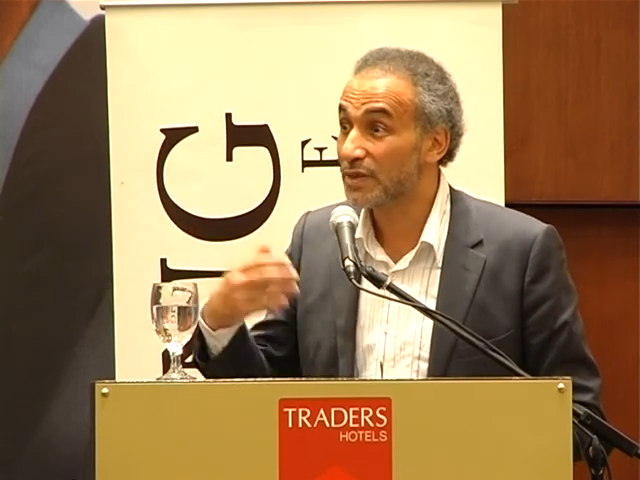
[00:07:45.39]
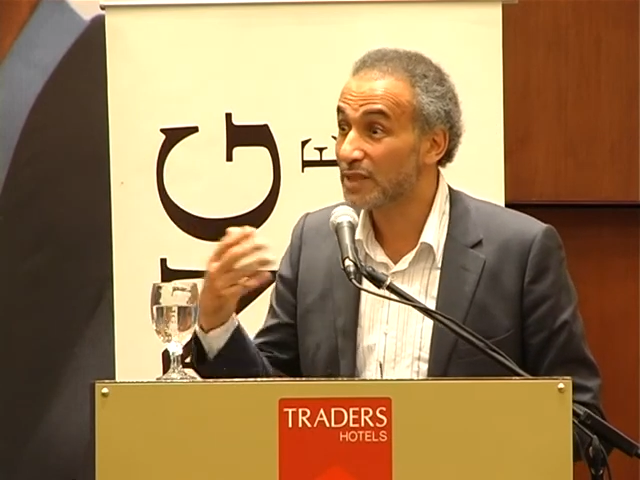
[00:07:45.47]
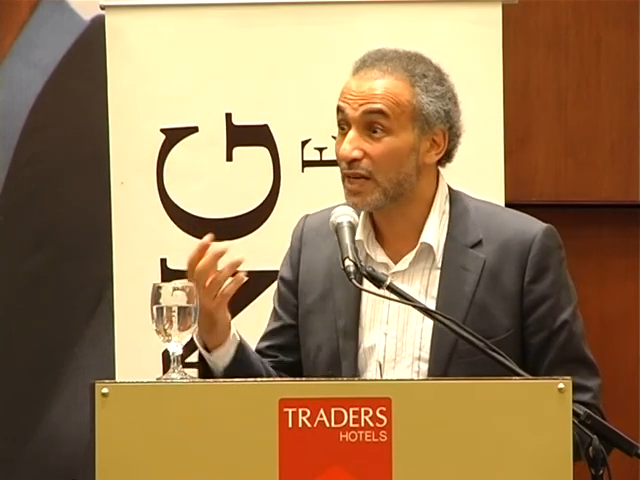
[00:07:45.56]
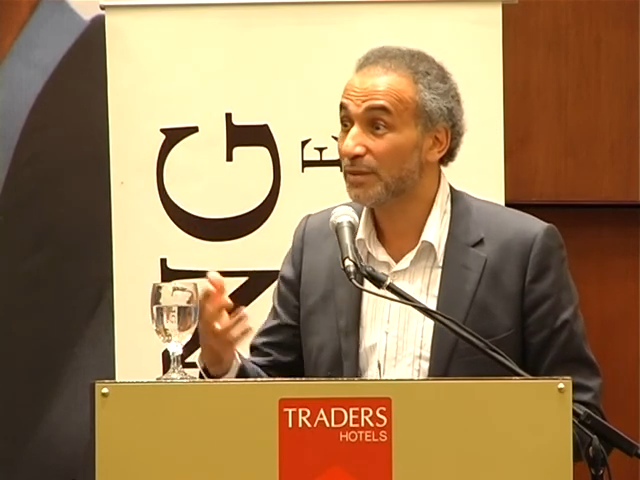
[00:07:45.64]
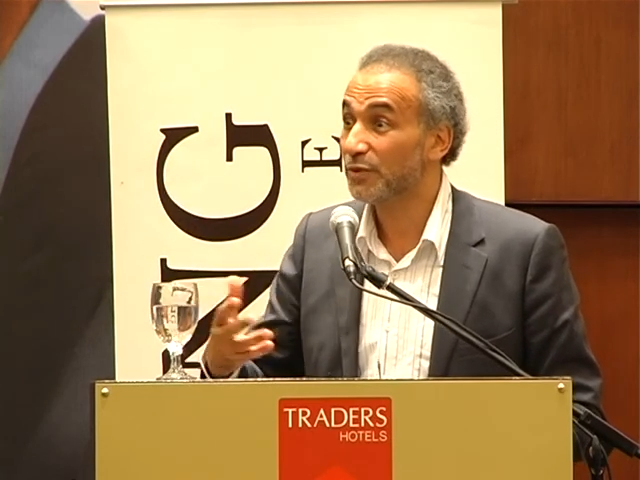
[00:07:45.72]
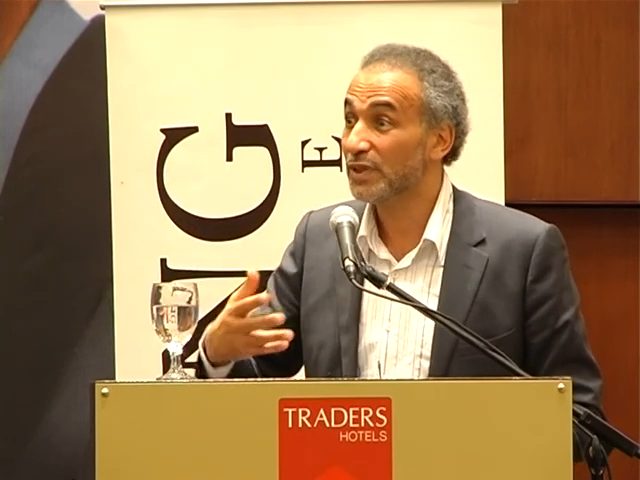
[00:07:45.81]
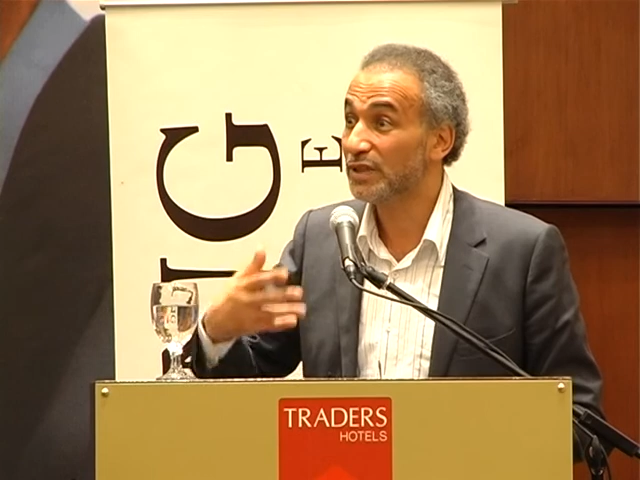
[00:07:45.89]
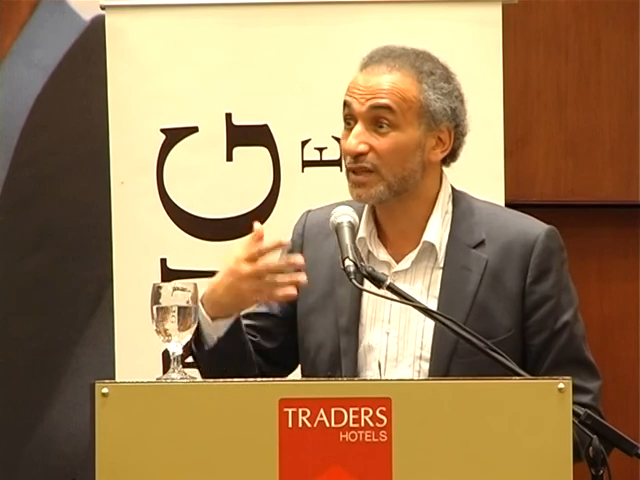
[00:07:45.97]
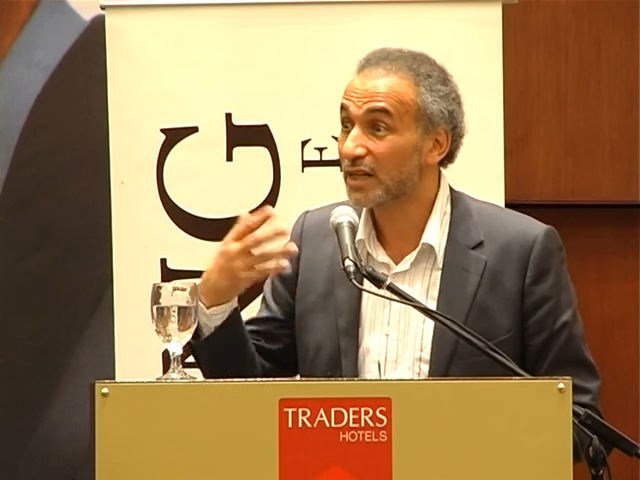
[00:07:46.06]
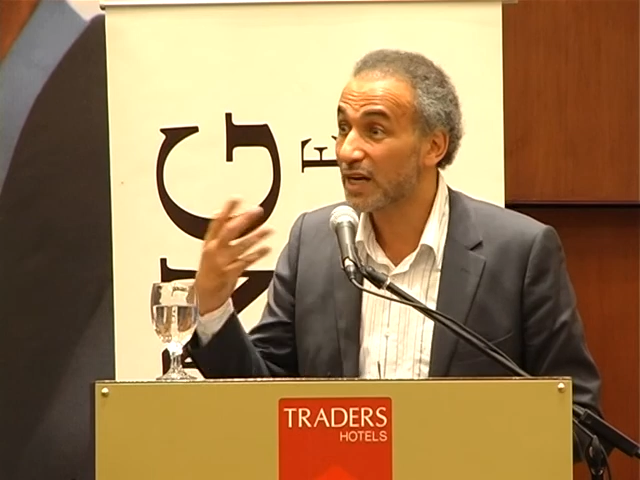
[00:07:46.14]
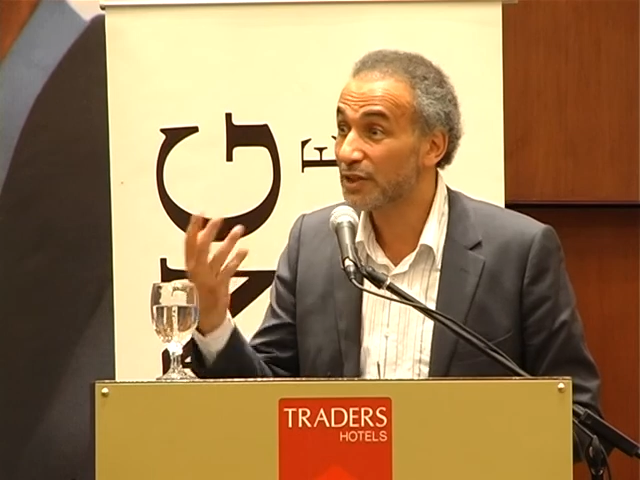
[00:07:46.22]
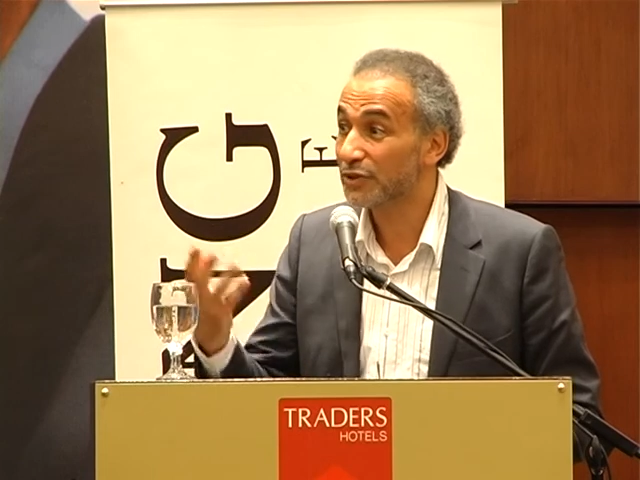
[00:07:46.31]
celebrate
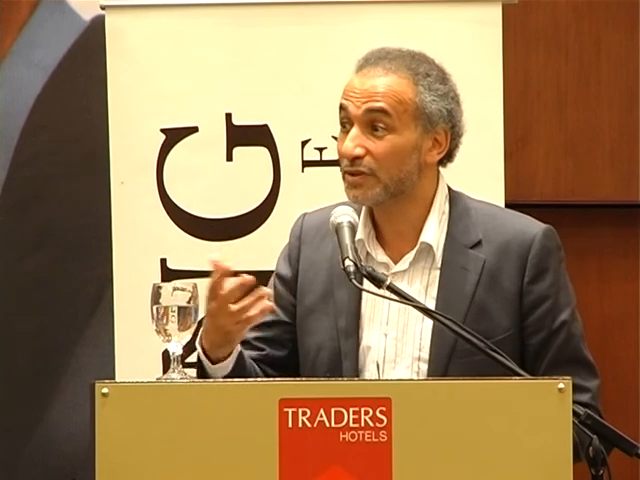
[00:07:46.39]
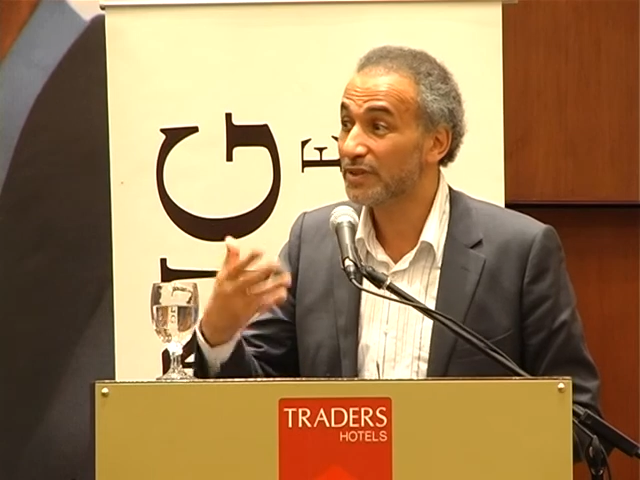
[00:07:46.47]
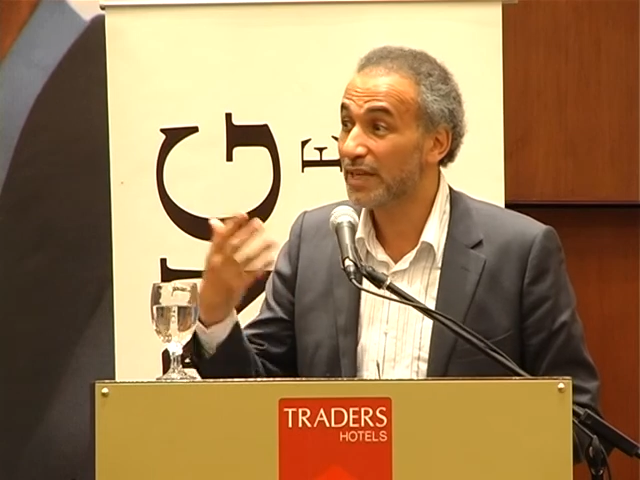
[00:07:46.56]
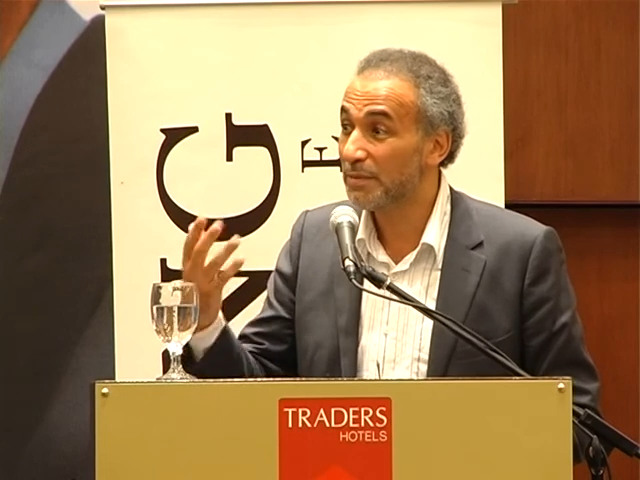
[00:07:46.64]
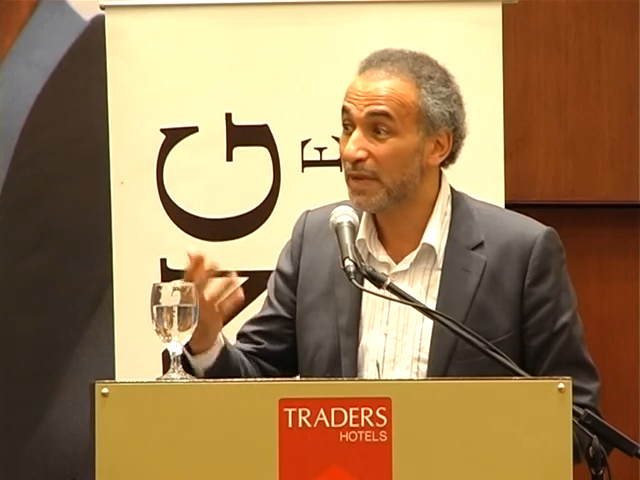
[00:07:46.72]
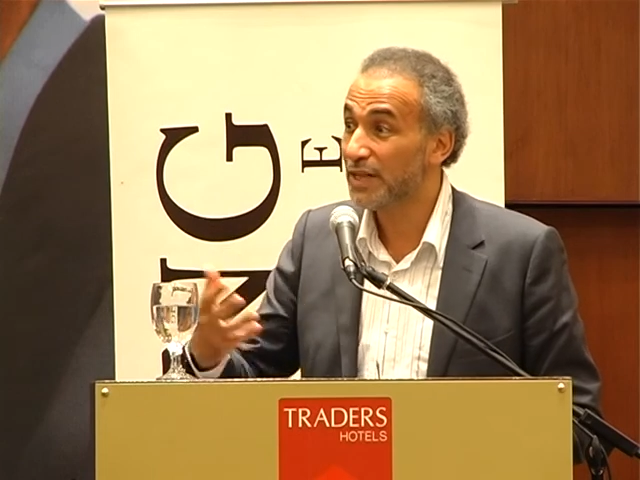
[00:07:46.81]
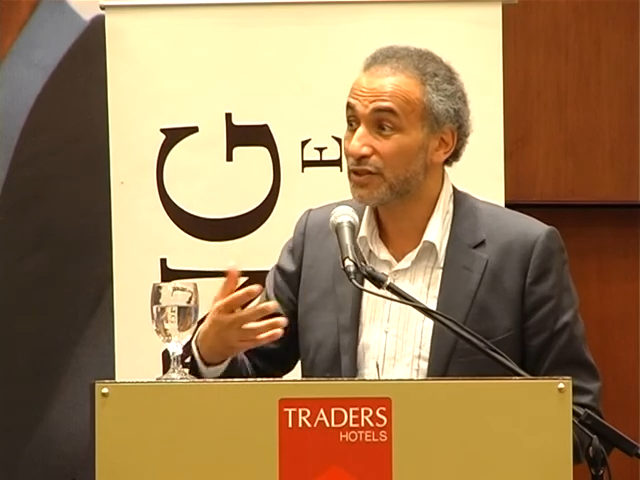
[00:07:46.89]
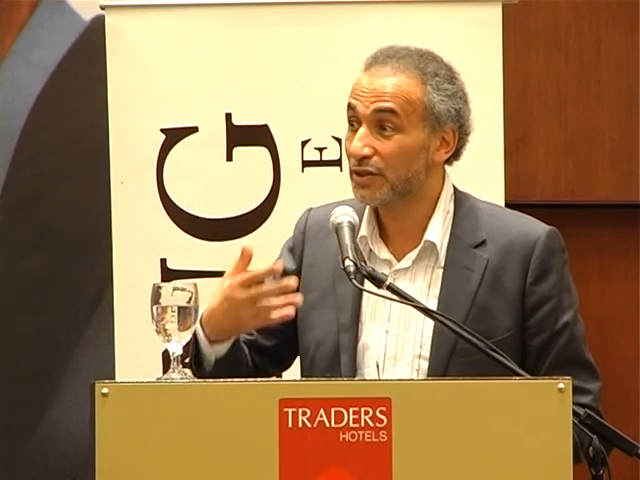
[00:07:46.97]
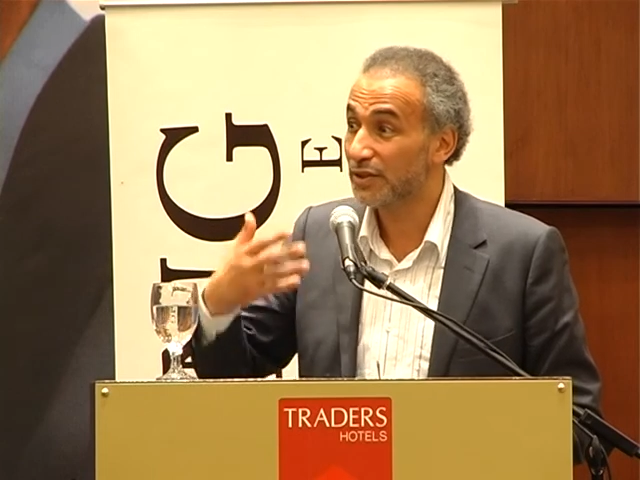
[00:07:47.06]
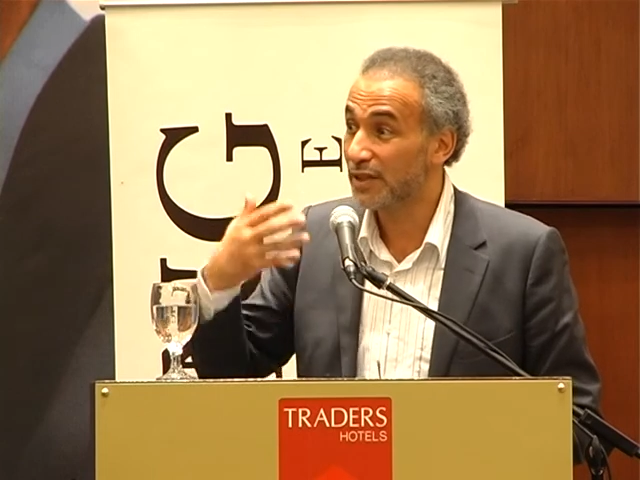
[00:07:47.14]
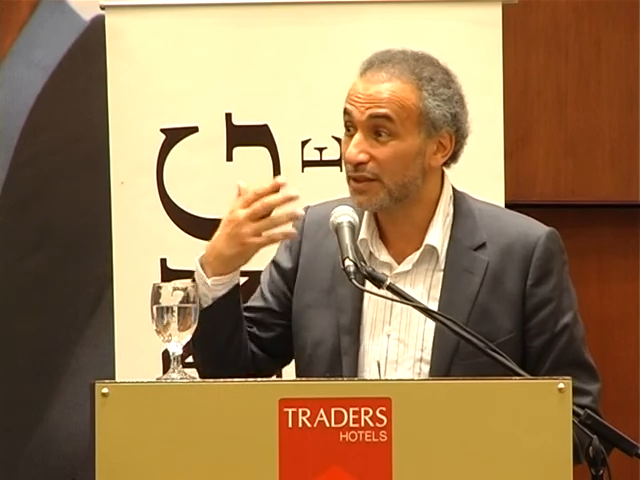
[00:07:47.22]
the cultural dimension